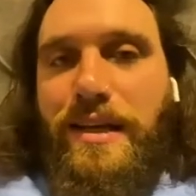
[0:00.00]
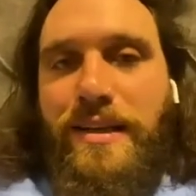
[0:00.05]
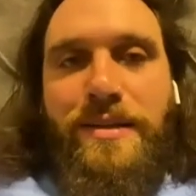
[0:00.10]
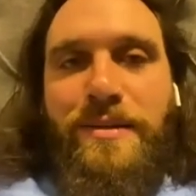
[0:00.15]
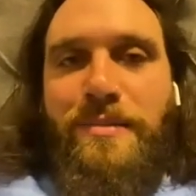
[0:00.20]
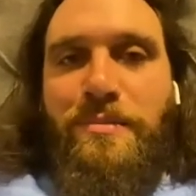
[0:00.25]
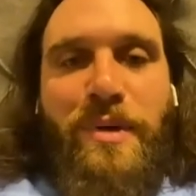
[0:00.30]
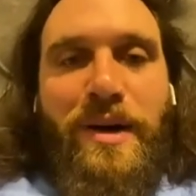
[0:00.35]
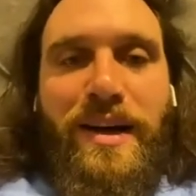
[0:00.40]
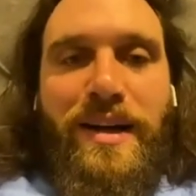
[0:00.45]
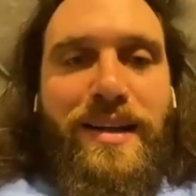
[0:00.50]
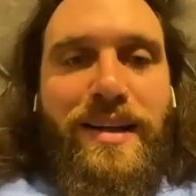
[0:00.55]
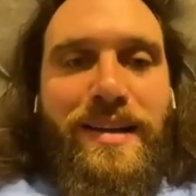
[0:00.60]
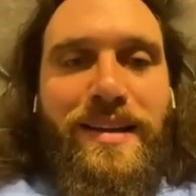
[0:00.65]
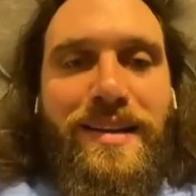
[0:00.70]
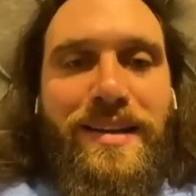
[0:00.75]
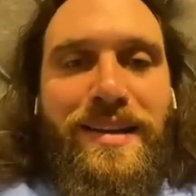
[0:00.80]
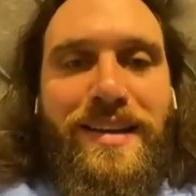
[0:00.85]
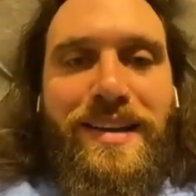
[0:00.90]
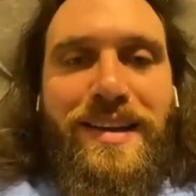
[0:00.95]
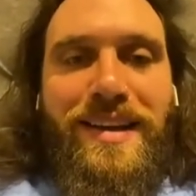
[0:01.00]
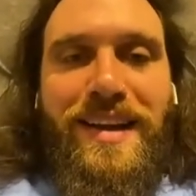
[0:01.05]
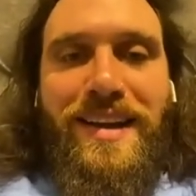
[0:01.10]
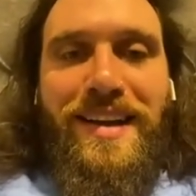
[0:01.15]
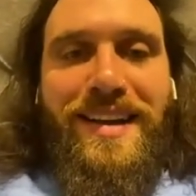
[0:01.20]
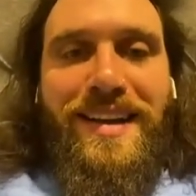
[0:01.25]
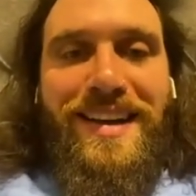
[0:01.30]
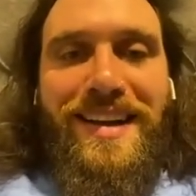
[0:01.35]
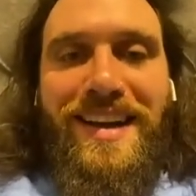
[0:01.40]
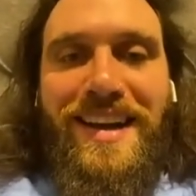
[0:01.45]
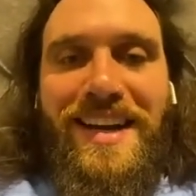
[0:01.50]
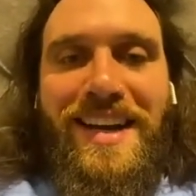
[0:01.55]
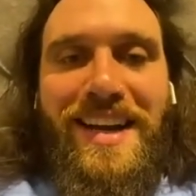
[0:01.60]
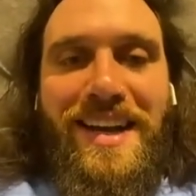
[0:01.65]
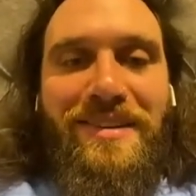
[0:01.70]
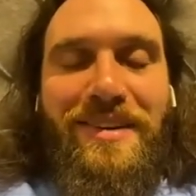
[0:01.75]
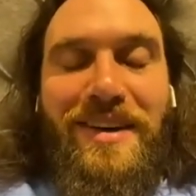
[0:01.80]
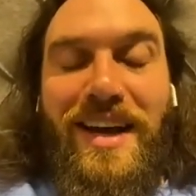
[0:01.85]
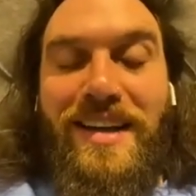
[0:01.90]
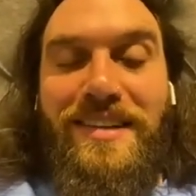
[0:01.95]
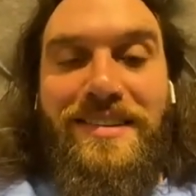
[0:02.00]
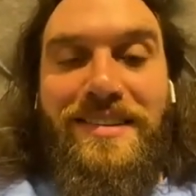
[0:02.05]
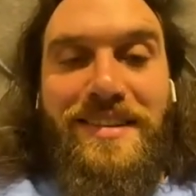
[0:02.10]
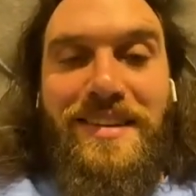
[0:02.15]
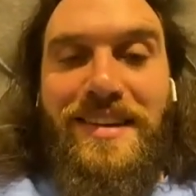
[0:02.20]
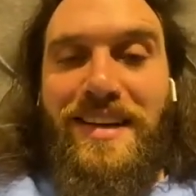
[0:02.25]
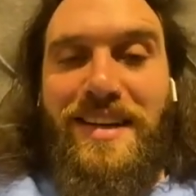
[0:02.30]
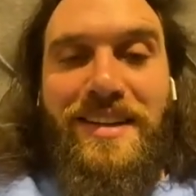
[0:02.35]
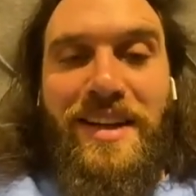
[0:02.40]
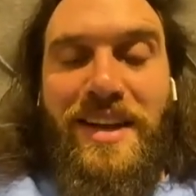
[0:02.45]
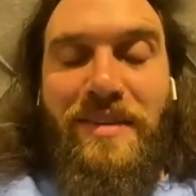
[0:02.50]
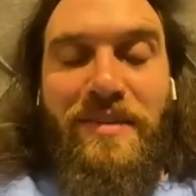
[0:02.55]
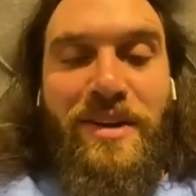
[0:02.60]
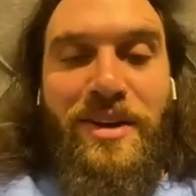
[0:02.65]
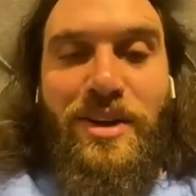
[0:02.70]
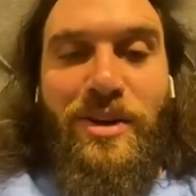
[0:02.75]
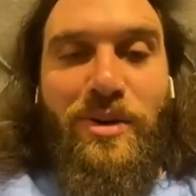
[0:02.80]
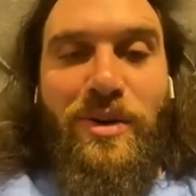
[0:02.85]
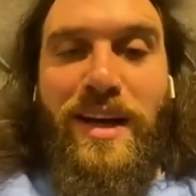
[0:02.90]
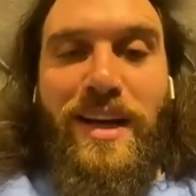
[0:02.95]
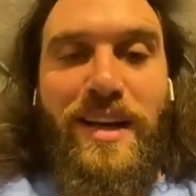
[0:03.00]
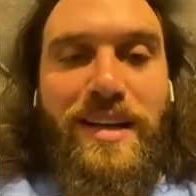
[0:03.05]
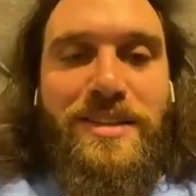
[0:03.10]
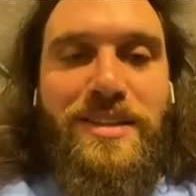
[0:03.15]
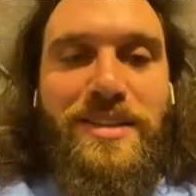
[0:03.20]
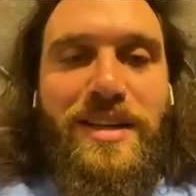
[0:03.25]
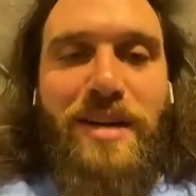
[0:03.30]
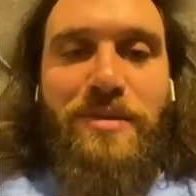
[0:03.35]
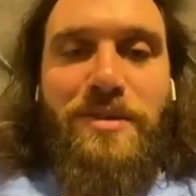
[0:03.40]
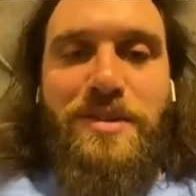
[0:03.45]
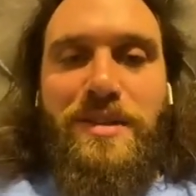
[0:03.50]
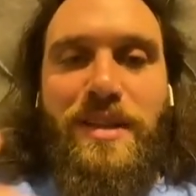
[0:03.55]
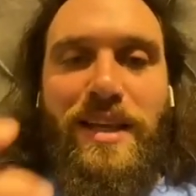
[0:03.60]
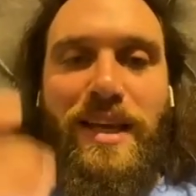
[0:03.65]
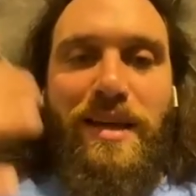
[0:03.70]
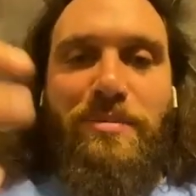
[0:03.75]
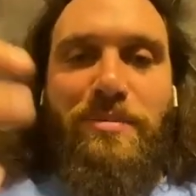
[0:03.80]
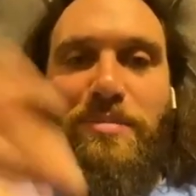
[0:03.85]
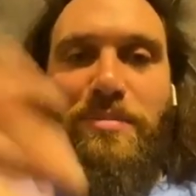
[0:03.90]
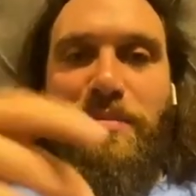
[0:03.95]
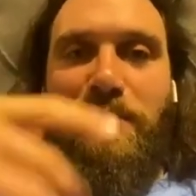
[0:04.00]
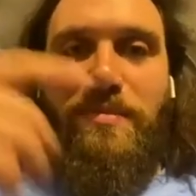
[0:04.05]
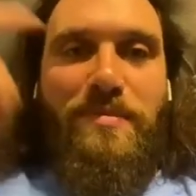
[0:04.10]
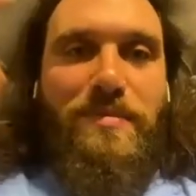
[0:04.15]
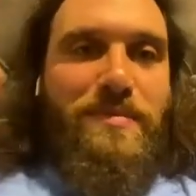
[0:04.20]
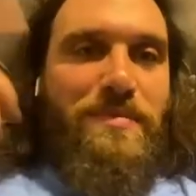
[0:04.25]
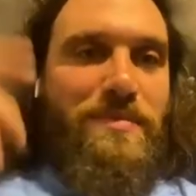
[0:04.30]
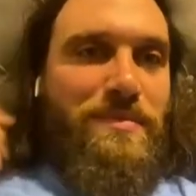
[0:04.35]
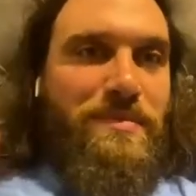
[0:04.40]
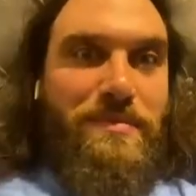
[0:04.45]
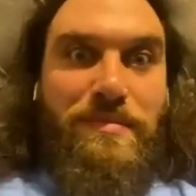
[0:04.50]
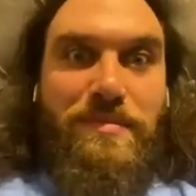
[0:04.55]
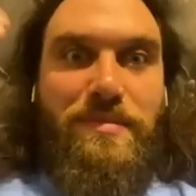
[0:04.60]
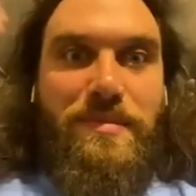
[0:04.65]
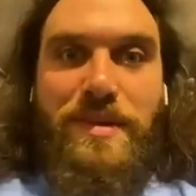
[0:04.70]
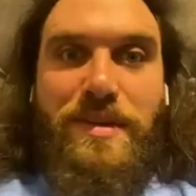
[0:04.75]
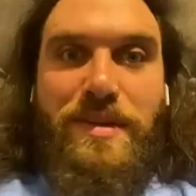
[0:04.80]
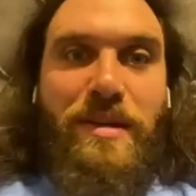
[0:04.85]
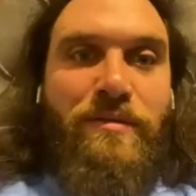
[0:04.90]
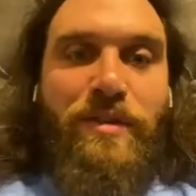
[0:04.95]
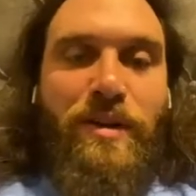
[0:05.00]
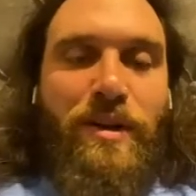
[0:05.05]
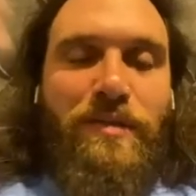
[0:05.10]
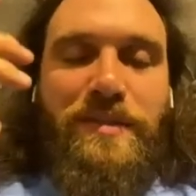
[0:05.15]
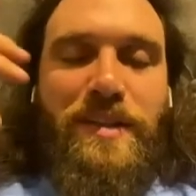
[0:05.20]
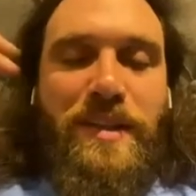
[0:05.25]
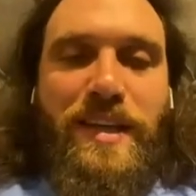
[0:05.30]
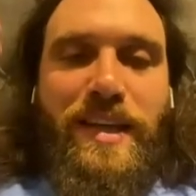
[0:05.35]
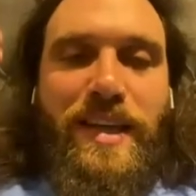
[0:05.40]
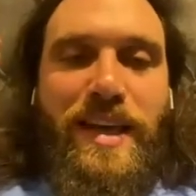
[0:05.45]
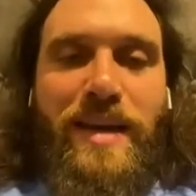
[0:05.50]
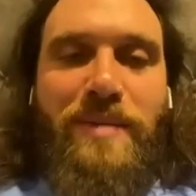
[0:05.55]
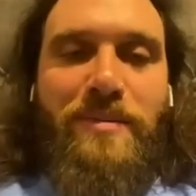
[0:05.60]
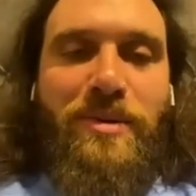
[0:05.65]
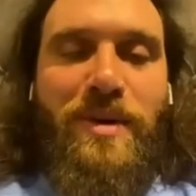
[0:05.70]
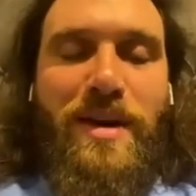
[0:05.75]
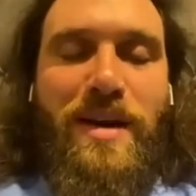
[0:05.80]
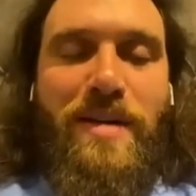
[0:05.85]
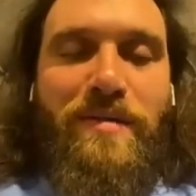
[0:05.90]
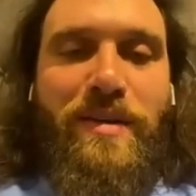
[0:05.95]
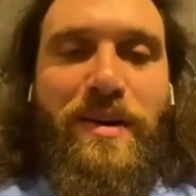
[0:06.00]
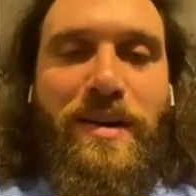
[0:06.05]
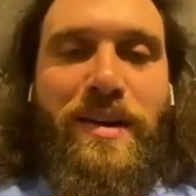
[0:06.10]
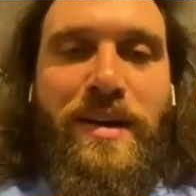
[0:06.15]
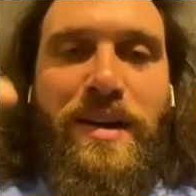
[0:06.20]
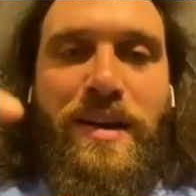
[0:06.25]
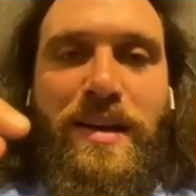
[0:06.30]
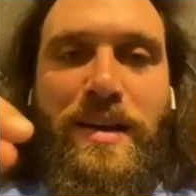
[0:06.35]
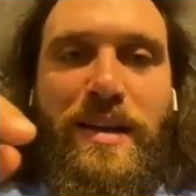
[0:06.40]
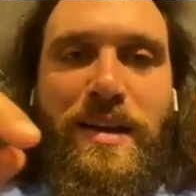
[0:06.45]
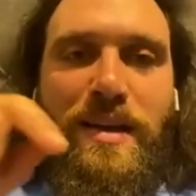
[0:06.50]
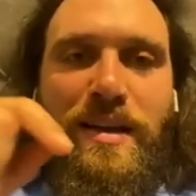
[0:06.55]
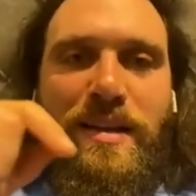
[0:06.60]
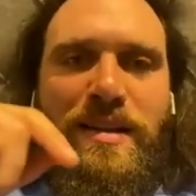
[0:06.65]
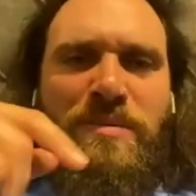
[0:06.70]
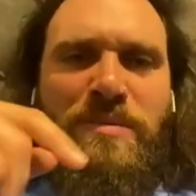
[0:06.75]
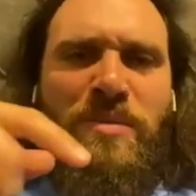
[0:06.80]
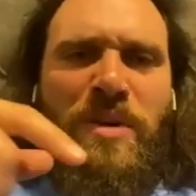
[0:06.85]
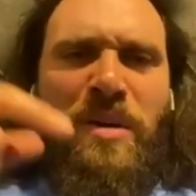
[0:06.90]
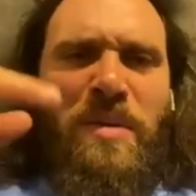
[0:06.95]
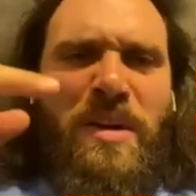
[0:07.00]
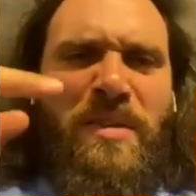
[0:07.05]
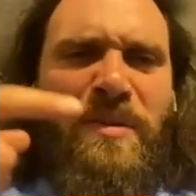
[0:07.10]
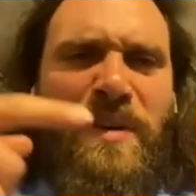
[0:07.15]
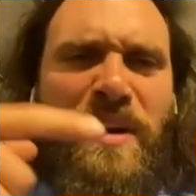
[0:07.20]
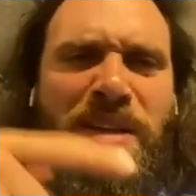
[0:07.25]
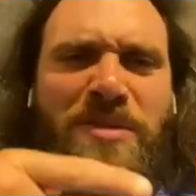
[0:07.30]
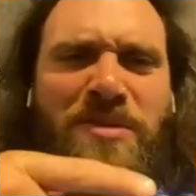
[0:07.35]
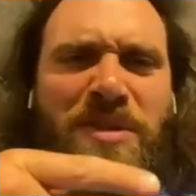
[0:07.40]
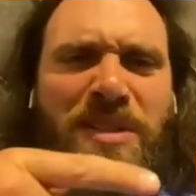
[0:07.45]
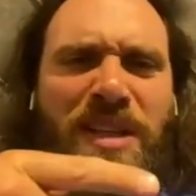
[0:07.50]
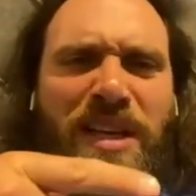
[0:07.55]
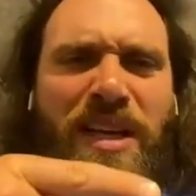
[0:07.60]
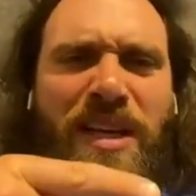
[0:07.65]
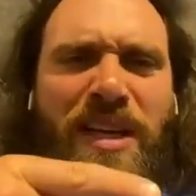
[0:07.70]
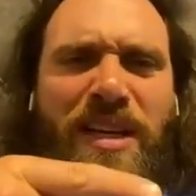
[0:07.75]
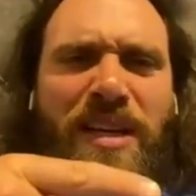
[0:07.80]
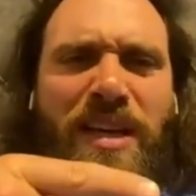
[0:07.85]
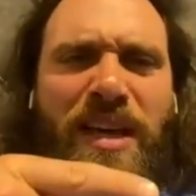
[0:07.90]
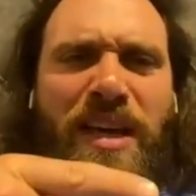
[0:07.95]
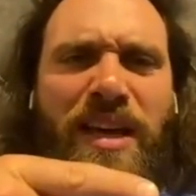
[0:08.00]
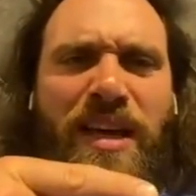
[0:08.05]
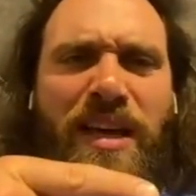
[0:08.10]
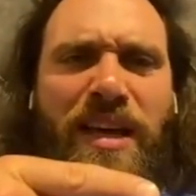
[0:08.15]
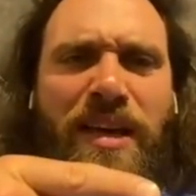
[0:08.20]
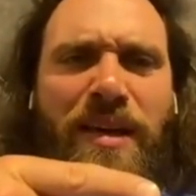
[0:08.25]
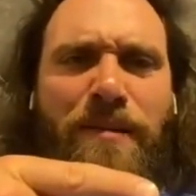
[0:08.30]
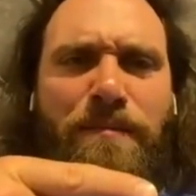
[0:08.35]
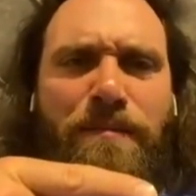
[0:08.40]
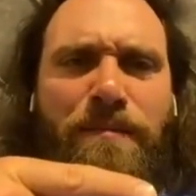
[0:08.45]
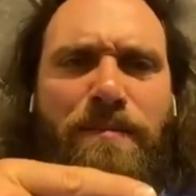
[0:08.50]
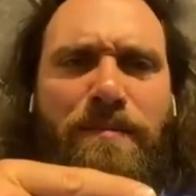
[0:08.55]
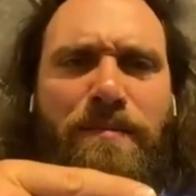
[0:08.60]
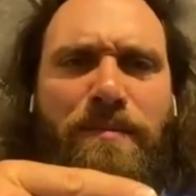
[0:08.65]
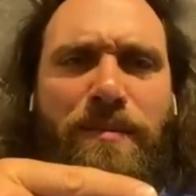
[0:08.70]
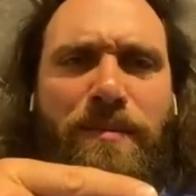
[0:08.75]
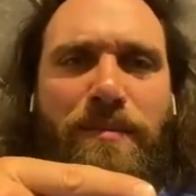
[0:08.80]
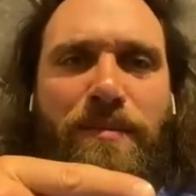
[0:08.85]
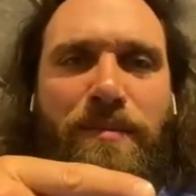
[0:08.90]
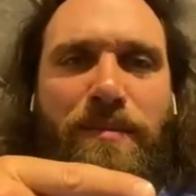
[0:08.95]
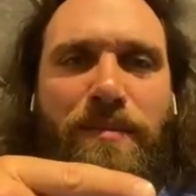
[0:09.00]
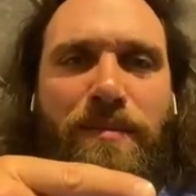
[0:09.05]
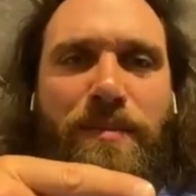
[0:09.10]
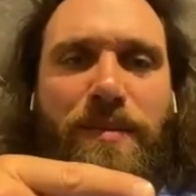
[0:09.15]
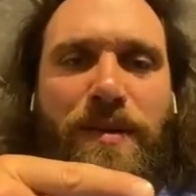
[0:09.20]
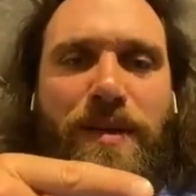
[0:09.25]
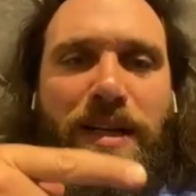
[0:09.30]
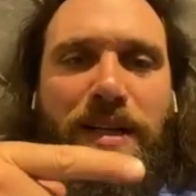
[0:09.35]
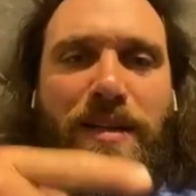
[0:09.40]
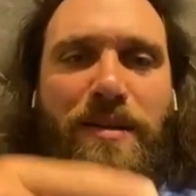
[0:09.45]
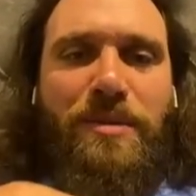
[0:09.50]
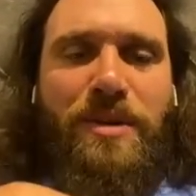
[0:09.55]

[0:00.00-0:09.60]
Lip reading: But I didn't even notice. I was like involved in the game or whatever, and then one of my friends was like, "Calum,